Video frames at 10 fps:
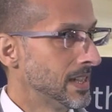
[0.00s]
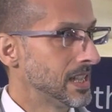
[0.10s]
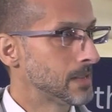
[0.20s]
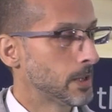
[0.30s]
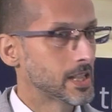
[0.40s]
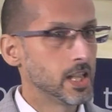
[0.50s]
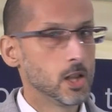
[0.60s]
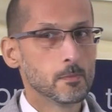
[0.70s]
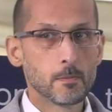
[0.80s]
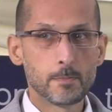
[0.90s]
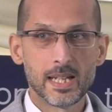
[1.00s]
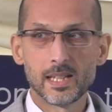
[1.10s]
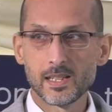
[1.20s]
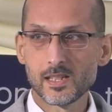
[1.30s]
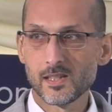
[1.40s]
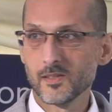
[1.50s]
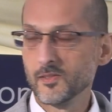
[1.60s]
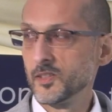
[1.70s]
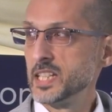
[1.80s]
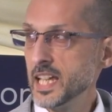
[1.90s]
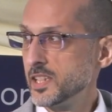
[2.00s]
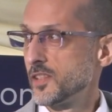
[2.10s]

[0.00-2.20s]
It's because human beings, for tens